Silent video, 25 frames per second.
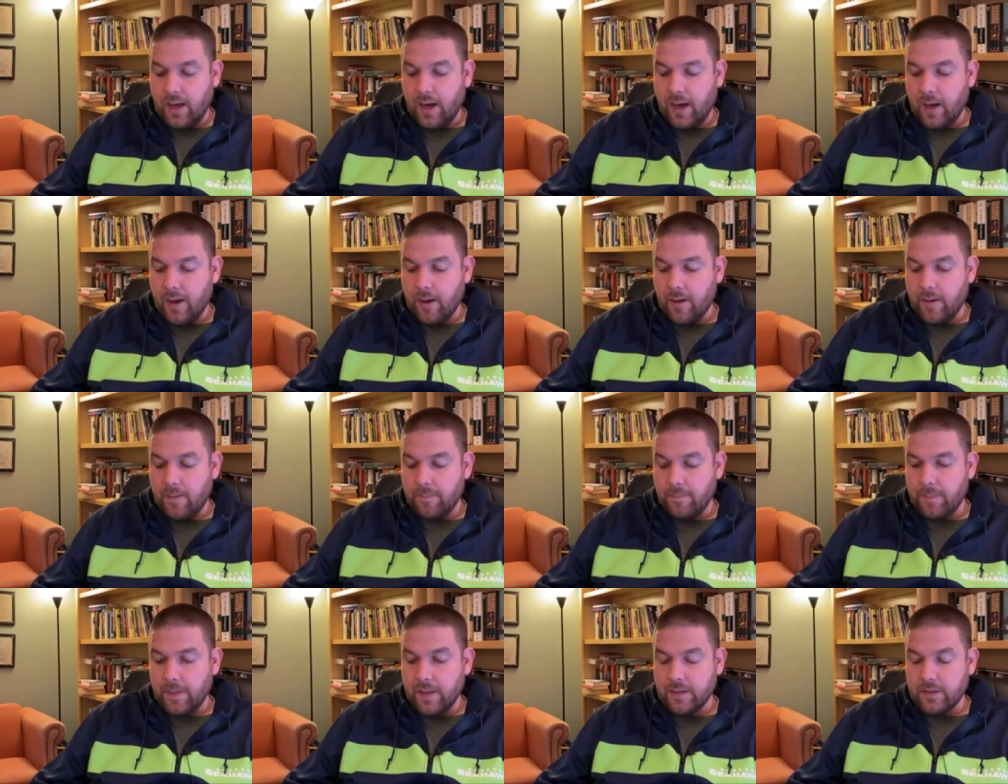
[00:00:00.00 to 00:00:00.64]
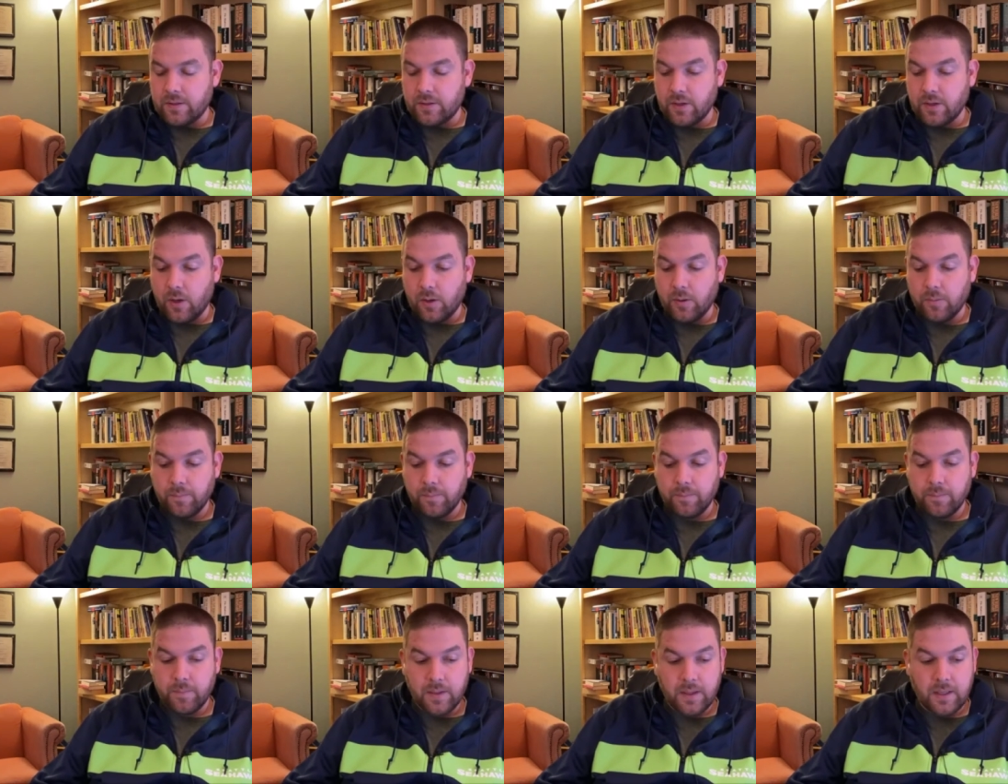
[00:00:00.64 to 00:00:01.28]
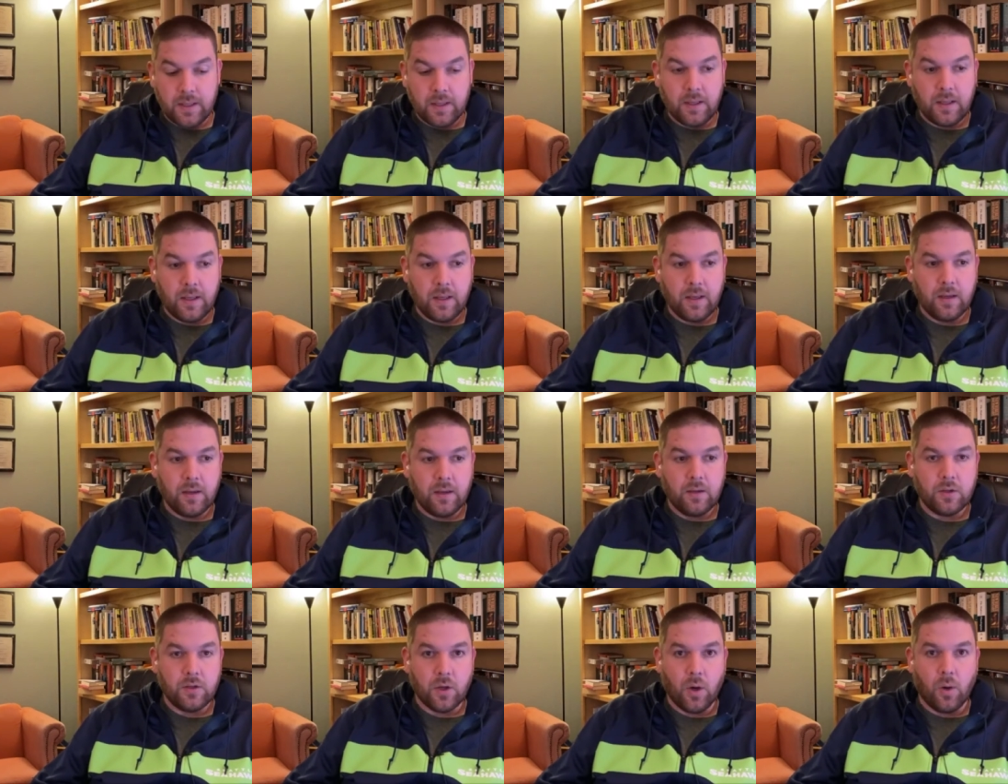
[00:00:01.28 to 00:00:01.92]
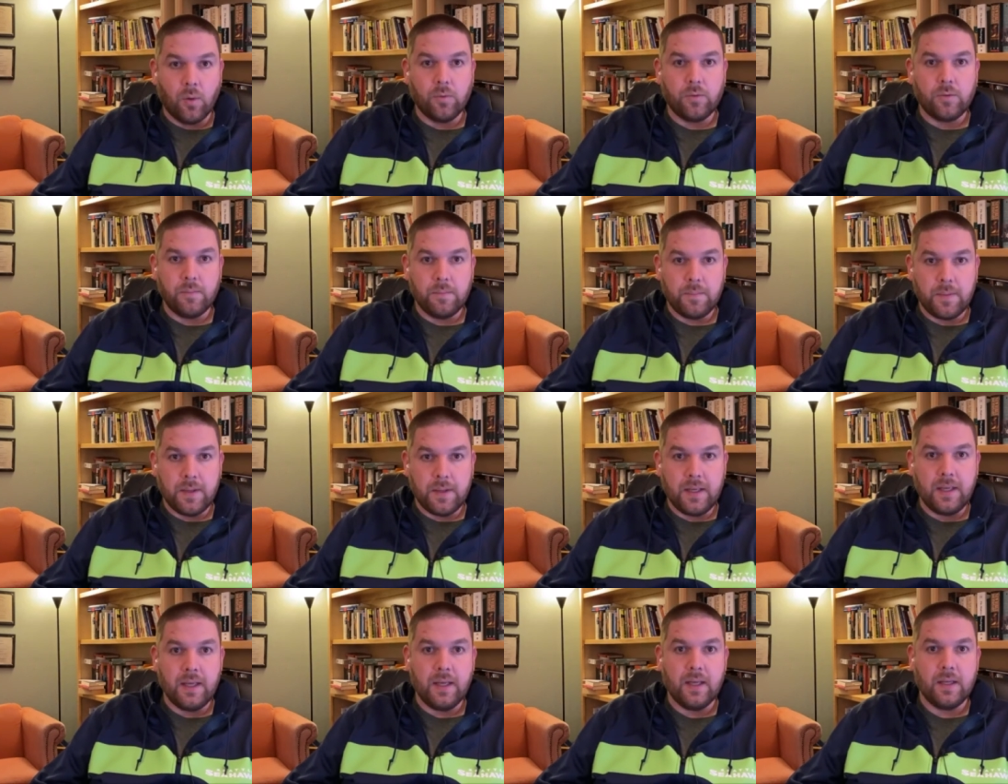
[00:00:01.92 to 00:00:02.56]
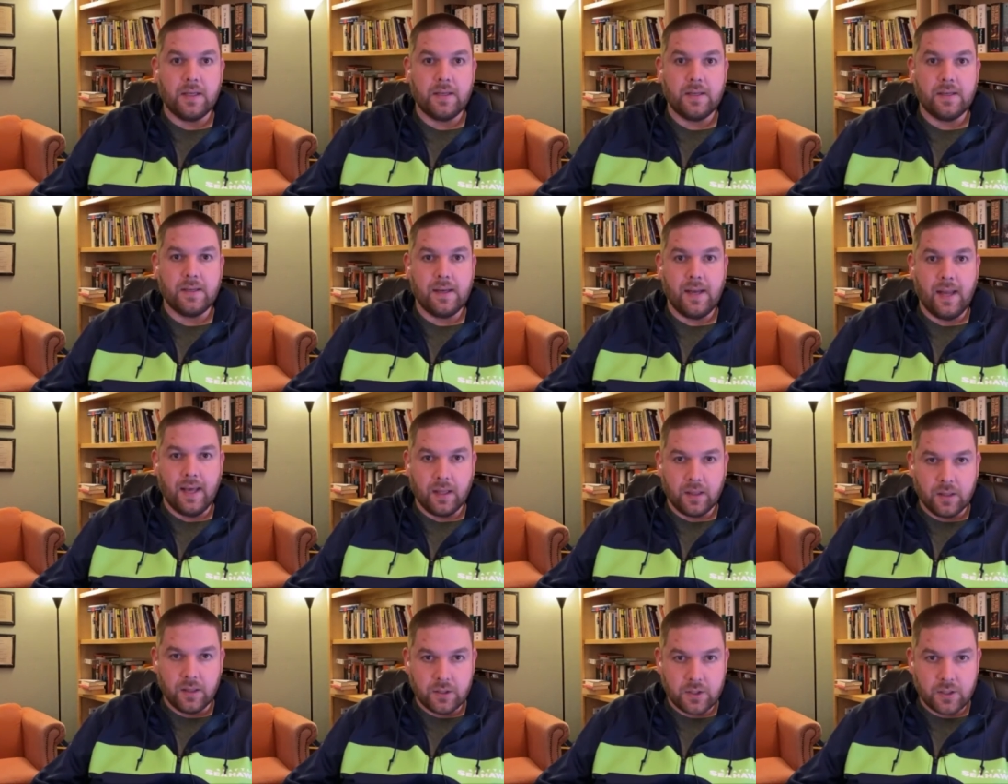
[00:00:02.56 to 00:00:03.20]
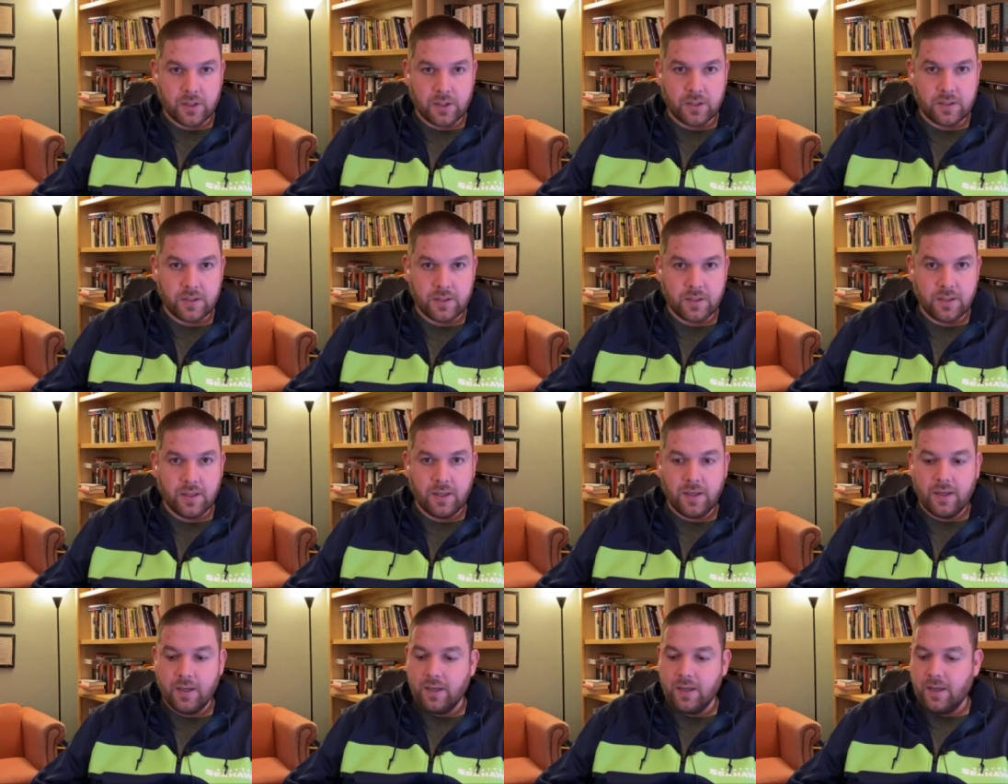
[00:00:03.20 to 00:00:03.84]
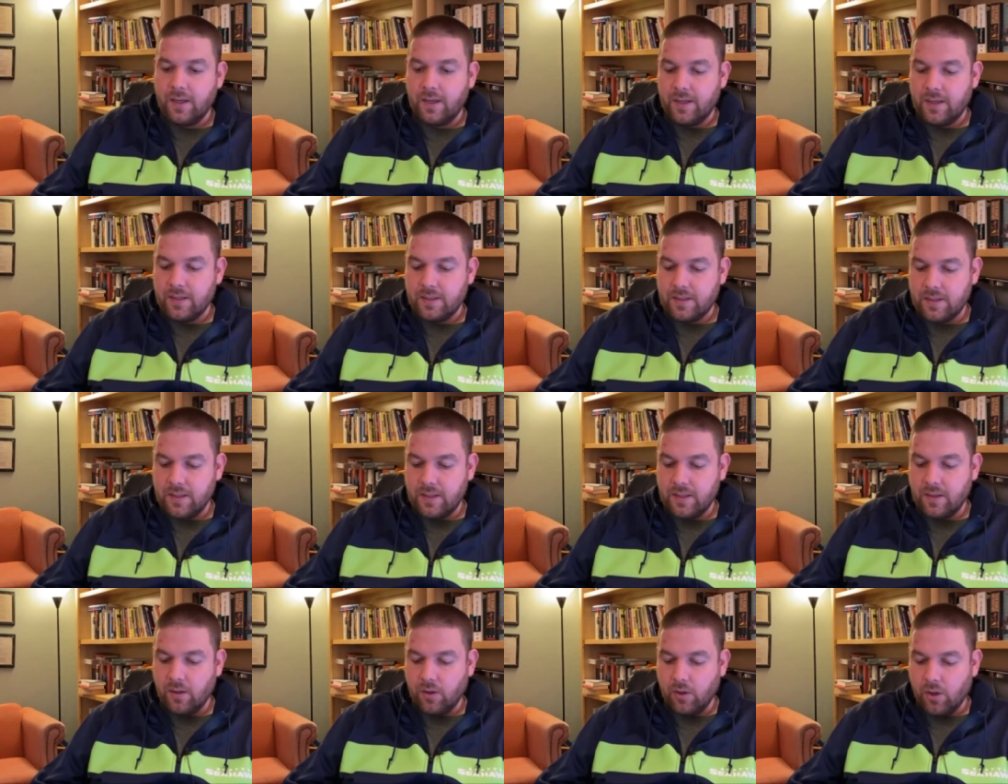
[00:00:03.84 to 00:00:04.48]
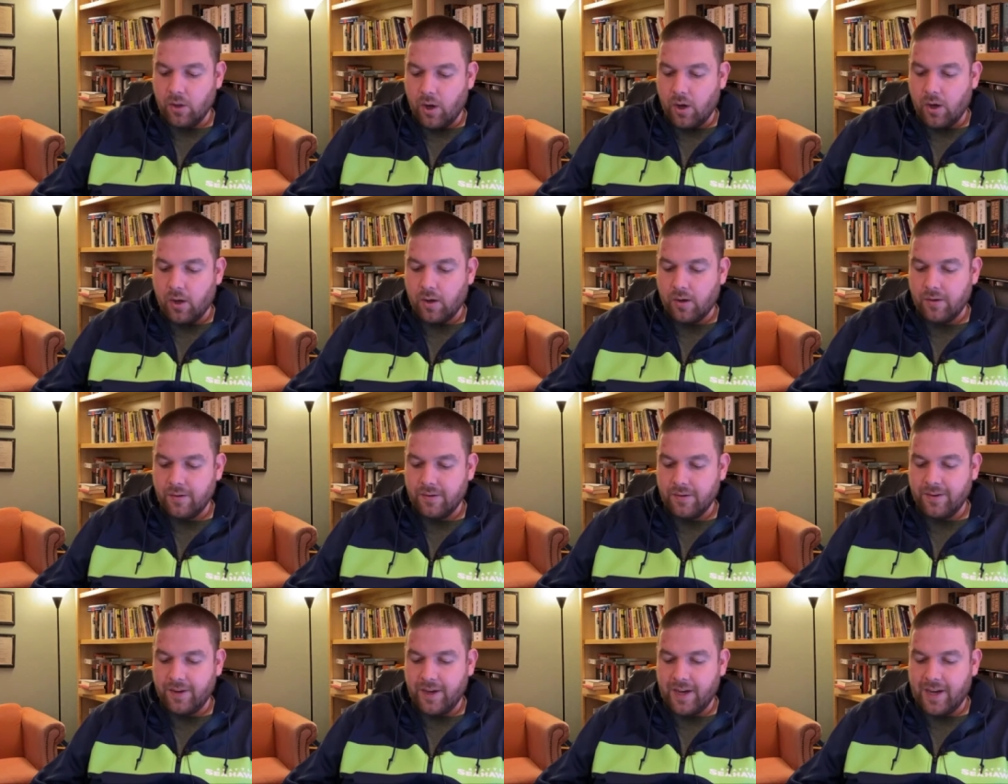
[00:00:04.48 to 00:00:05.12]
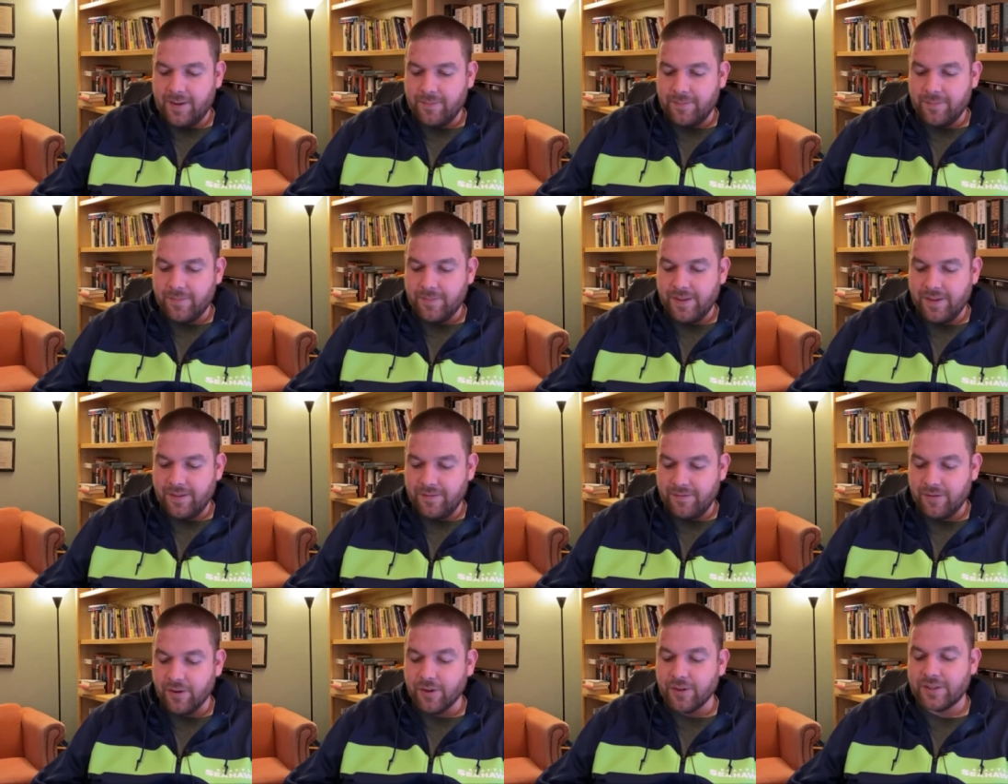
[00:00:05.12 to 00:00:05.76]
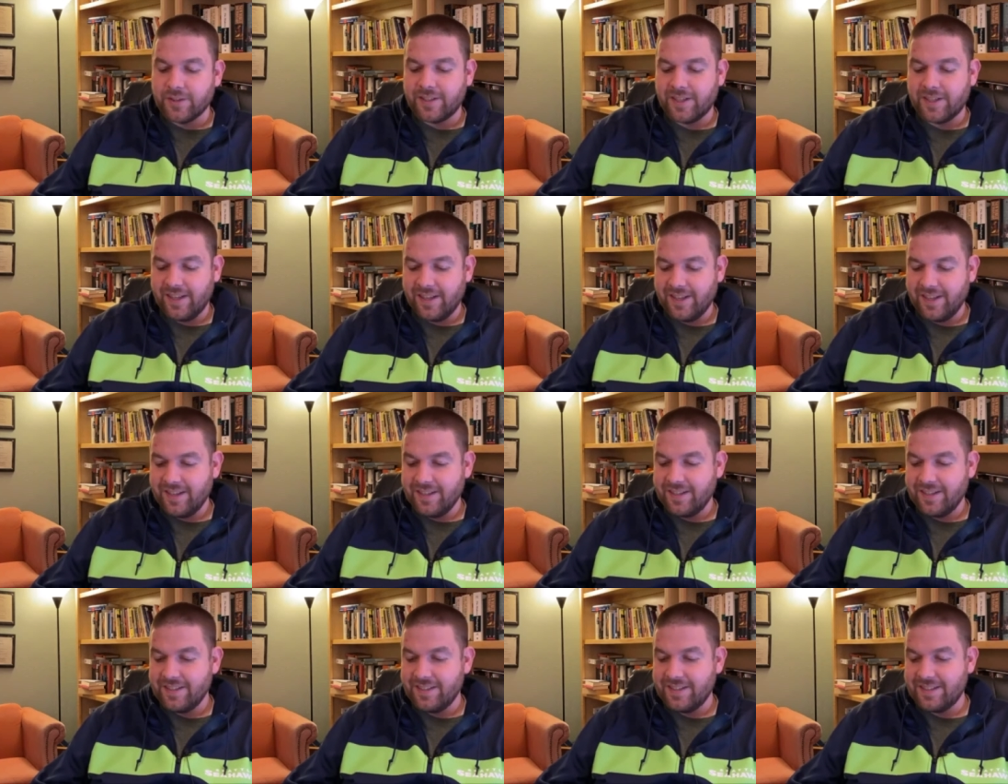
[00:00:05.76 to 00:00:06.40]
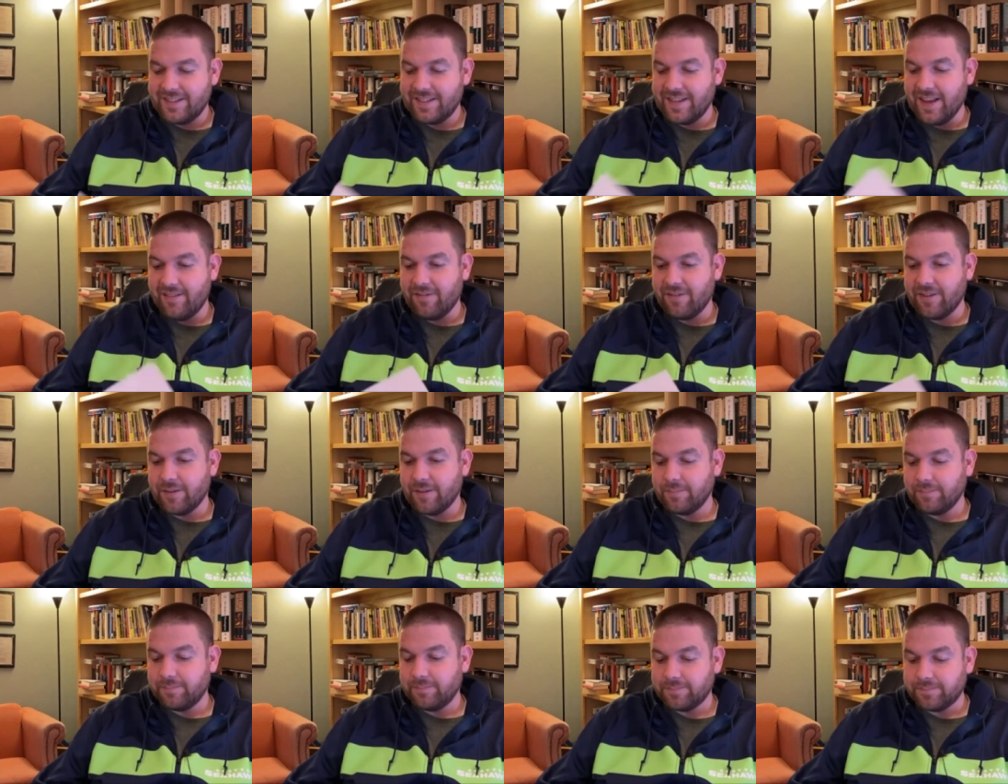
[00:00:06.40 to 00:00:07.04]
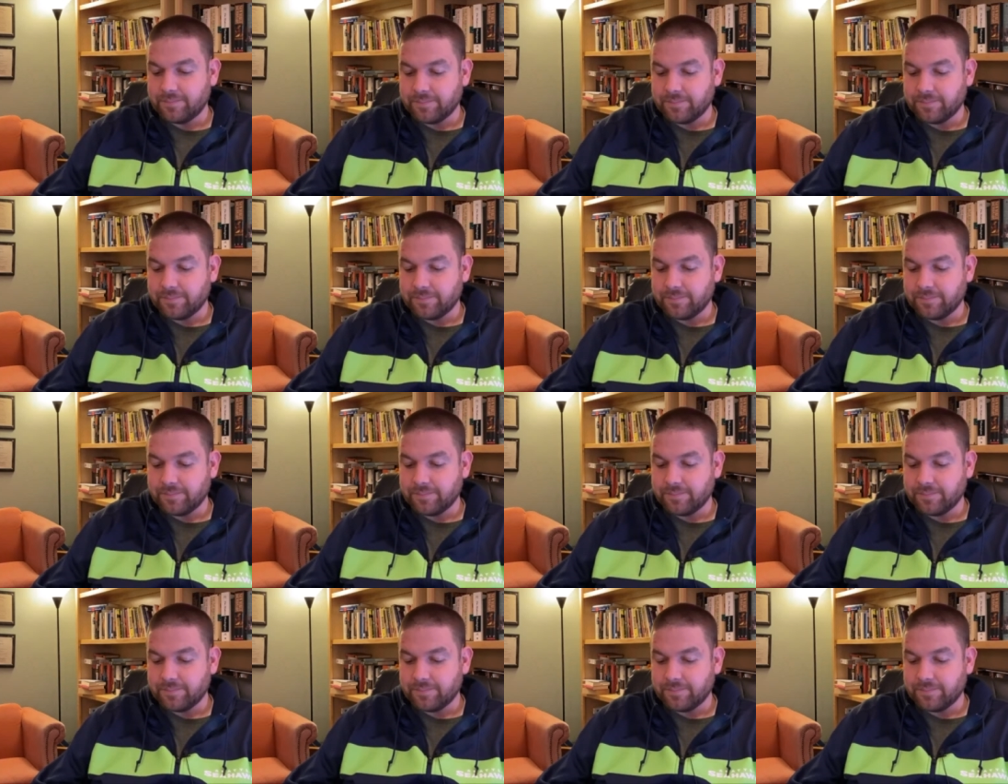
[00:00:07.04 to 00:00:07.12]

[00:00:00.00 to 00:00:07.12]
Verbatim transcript: um, and so be don't be negligent is in the law um, verse 7